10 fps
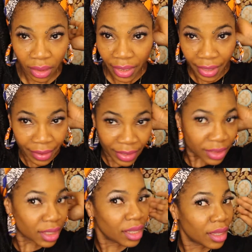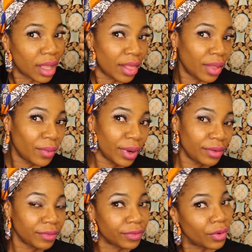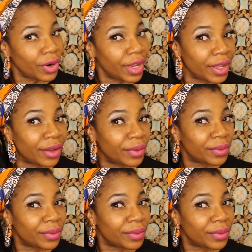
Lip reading: Here is another one for you.